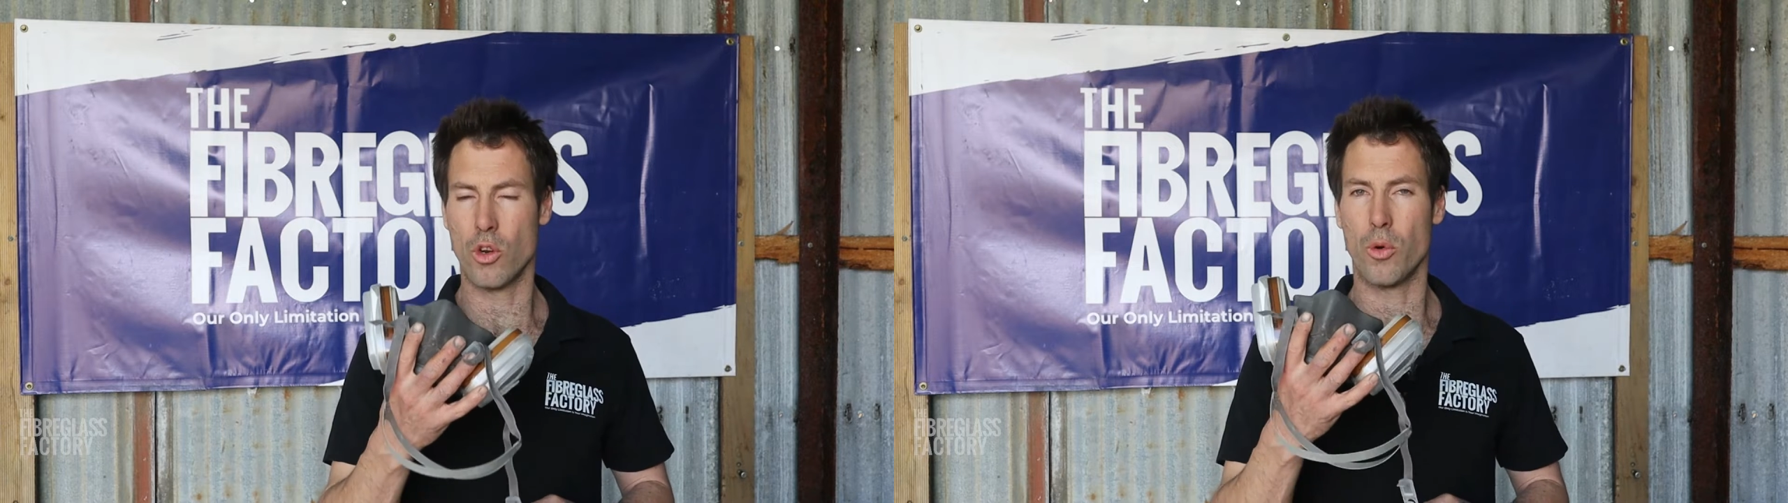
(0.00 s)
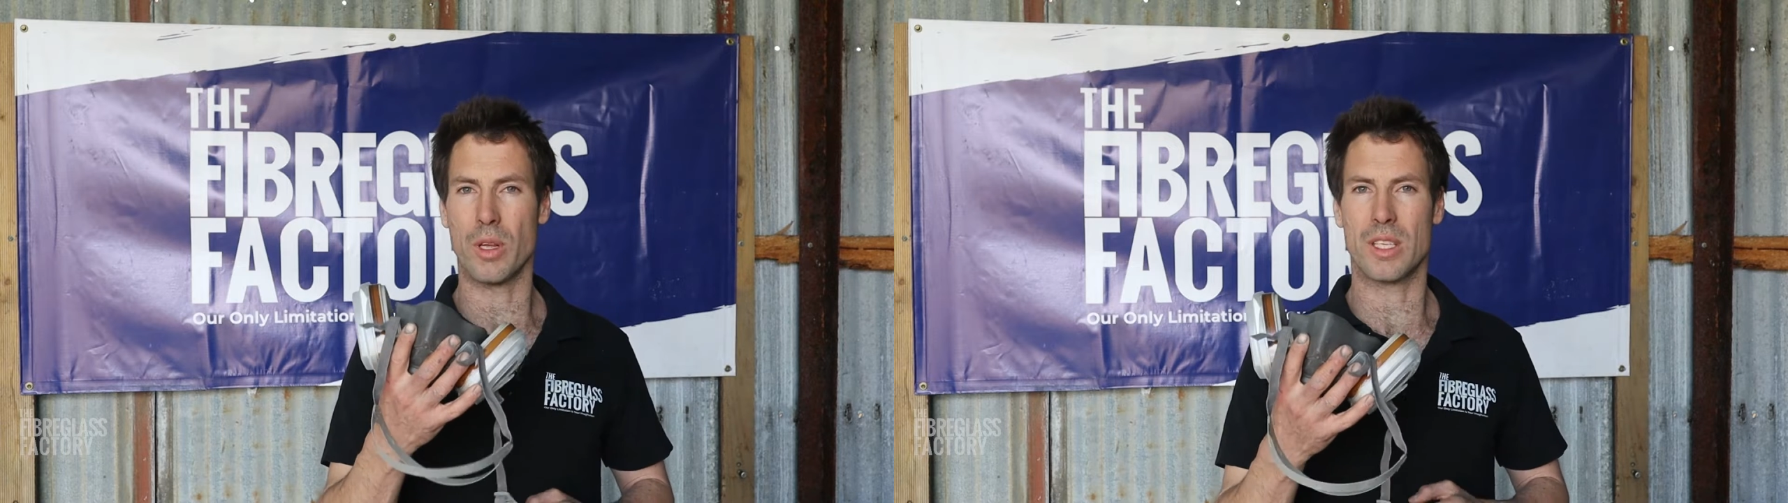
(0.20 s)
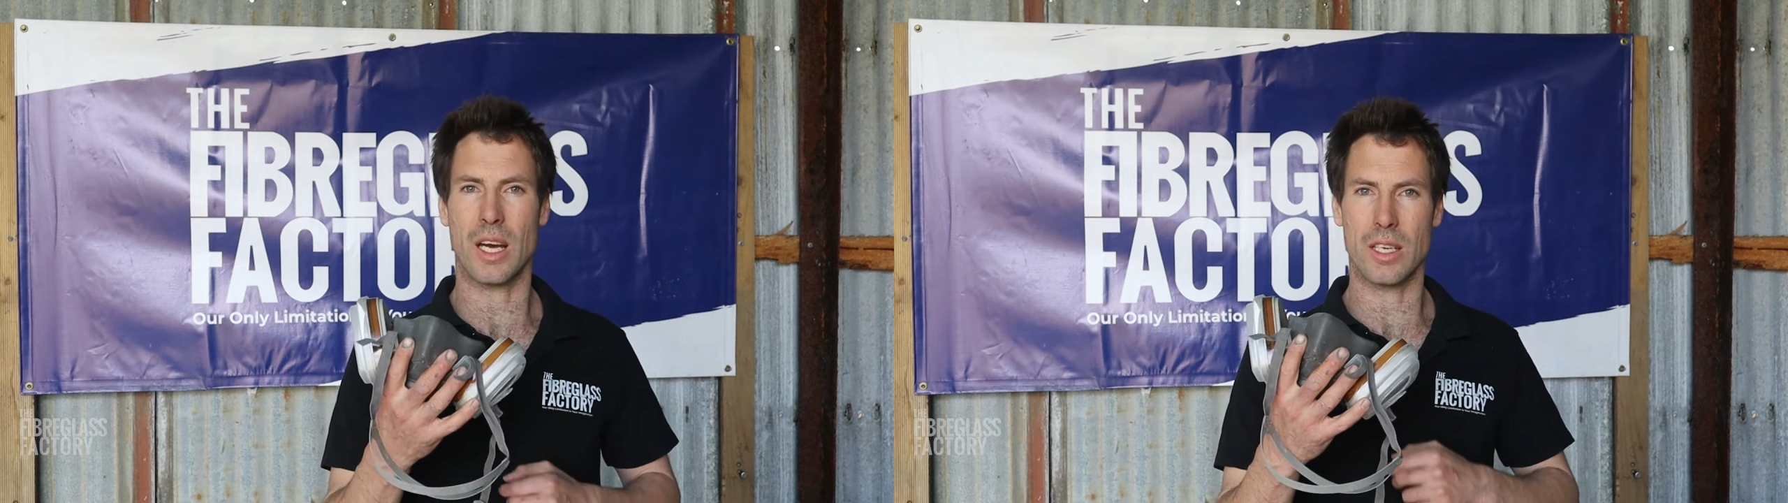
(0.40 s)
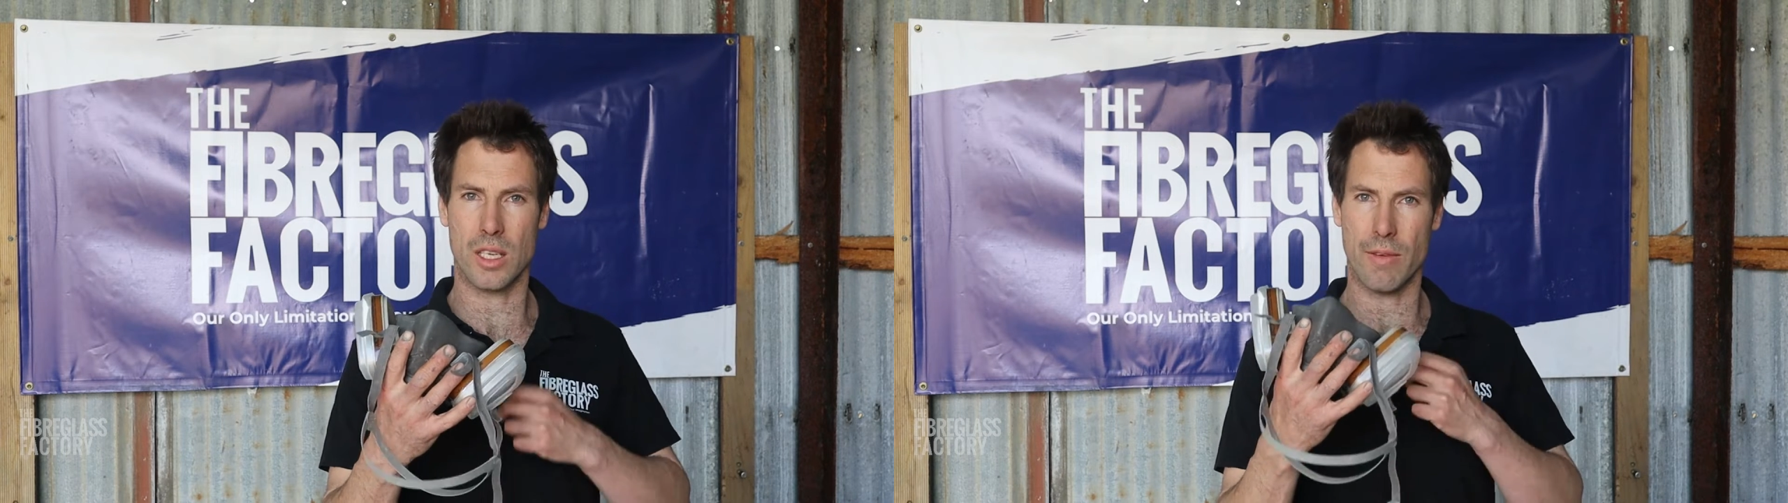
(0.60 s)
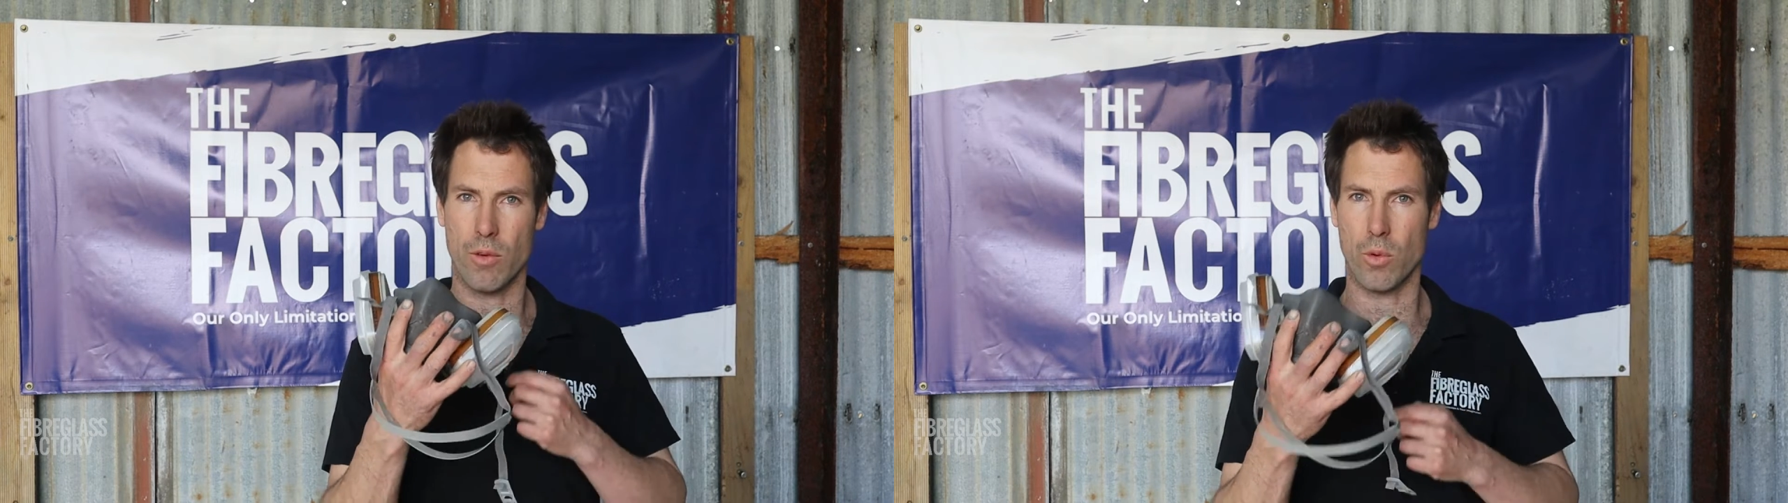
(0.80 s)
normally taste
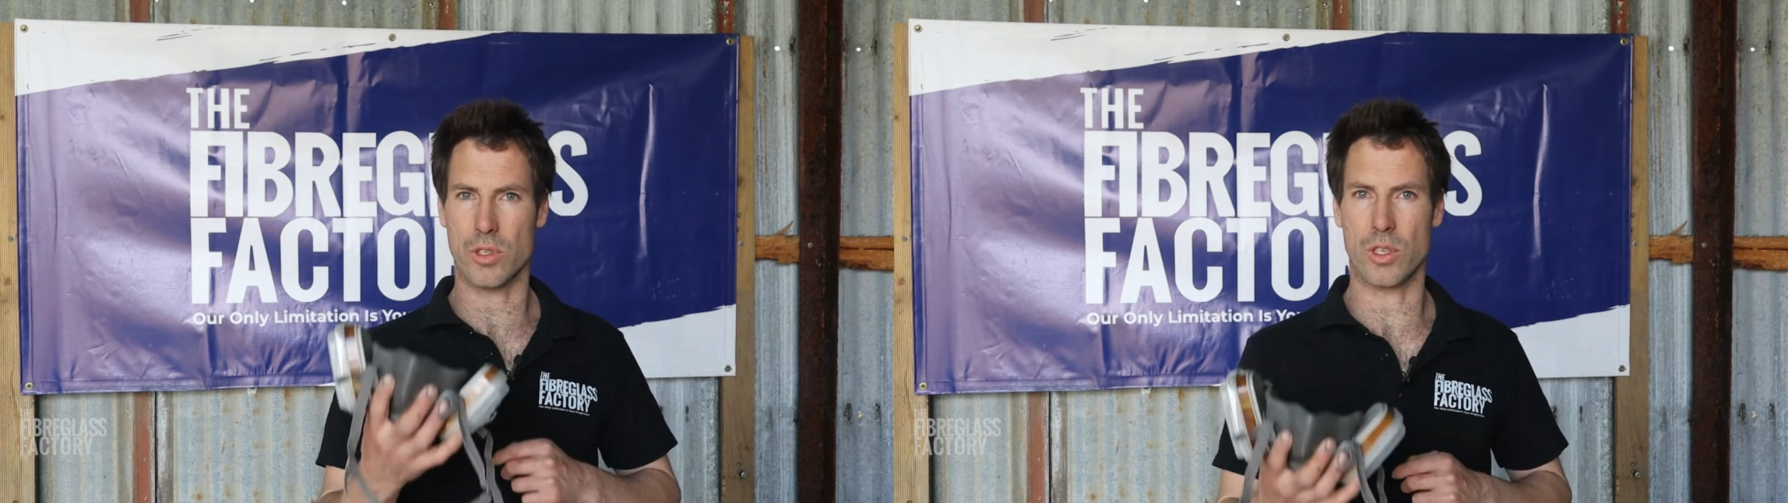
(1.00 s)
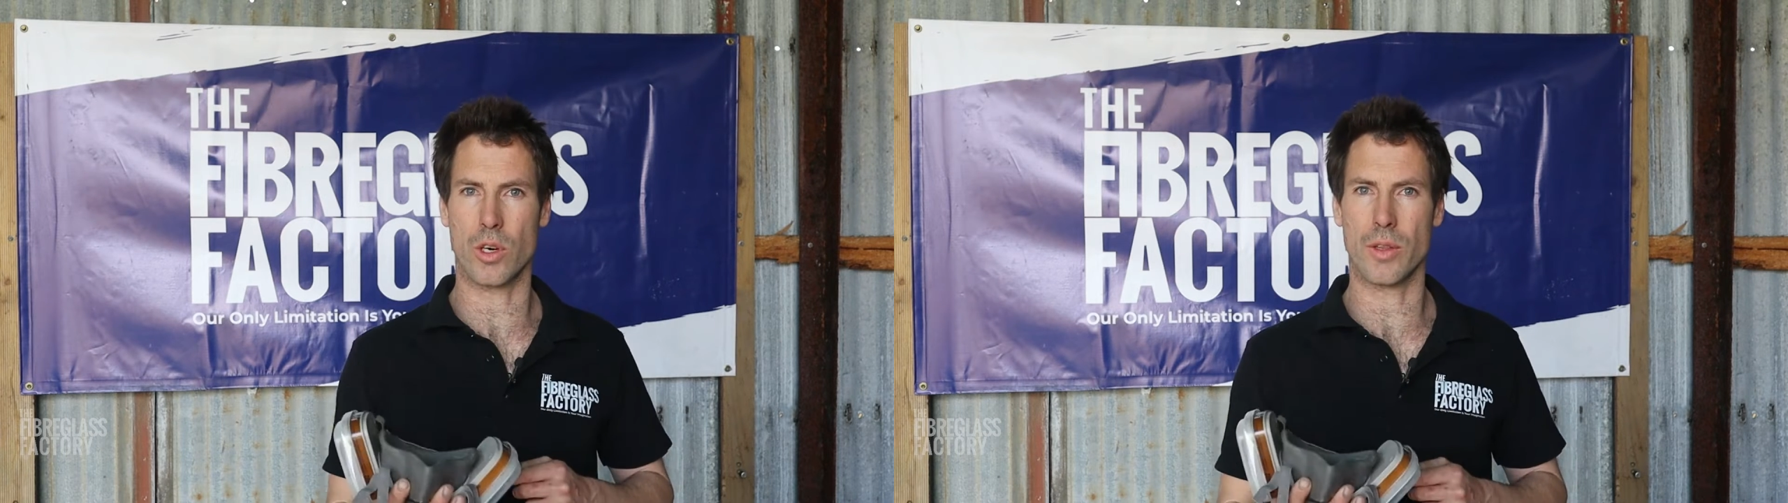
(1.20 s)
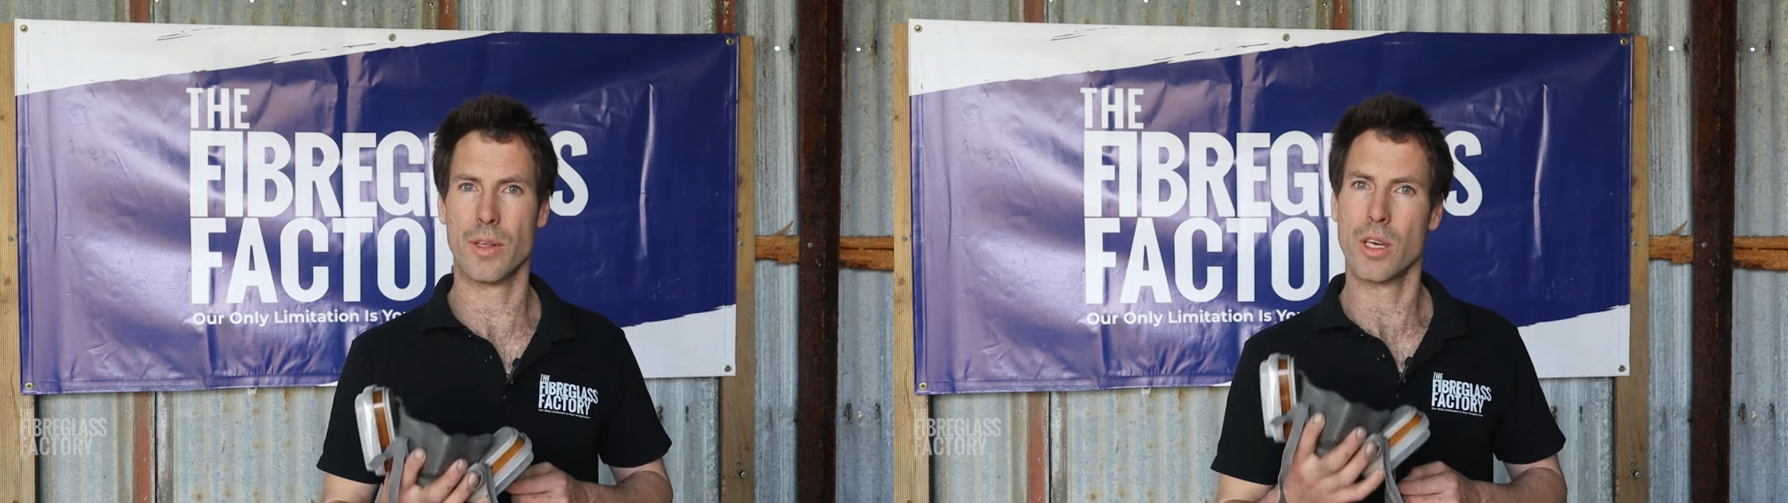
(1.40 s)
if it wasn't on.